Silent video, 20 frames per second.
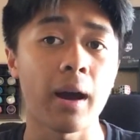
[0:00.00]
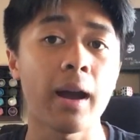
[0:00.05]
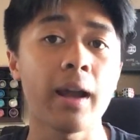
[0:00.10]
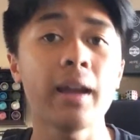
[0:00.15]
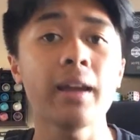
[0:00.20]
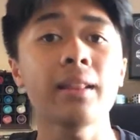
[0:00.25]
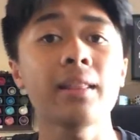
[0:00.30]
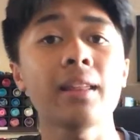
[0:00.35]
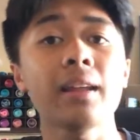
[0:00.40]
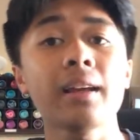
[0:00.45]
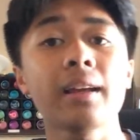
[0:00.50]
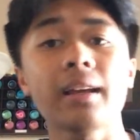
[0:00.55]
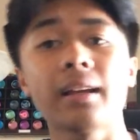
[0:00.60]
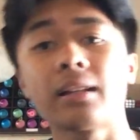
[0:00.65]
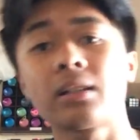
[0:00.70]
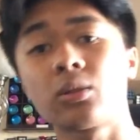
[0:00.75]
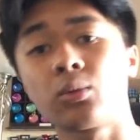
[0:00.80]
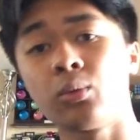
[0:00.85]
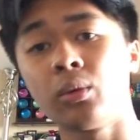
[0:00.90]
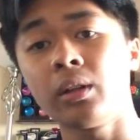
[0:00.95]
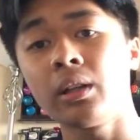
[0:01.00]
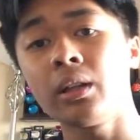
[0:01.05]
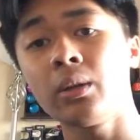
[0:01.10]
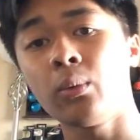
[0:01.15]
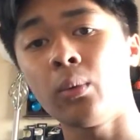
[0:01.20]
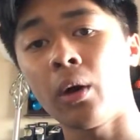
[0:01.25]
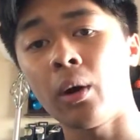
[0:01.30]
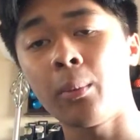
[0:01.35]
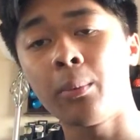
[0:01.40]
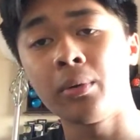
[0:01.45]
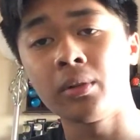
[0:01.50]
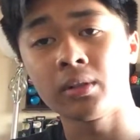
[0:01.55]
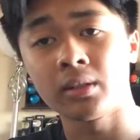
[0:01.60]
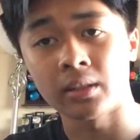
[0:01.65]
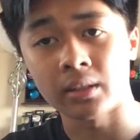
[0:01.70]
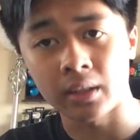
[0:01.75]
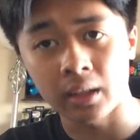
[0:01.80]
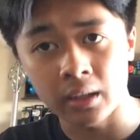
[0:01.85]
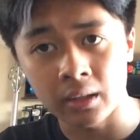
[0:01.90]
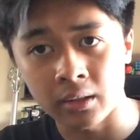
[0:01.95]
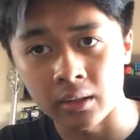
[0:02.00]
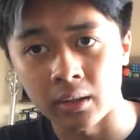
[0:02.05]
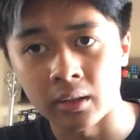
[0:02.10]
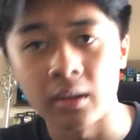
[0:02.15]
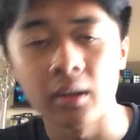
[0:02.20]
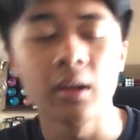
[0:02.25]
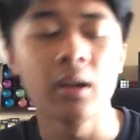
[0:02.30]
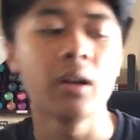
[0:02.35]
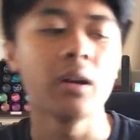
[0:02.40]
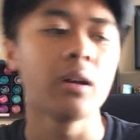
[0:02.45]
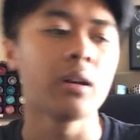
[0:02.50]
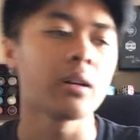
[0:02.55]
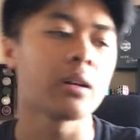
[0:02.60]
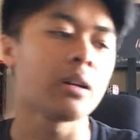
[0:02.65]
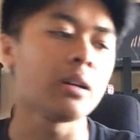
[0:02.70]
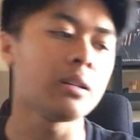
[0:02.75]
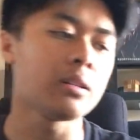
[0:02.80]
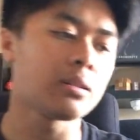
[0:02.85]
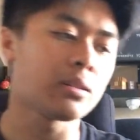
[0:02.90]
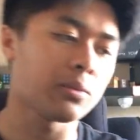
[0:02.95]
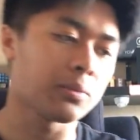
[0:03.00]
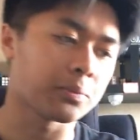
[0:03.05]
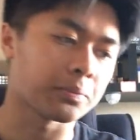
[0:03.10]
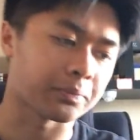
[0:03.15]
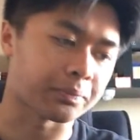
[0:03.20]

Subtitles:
I think it's really well put together, because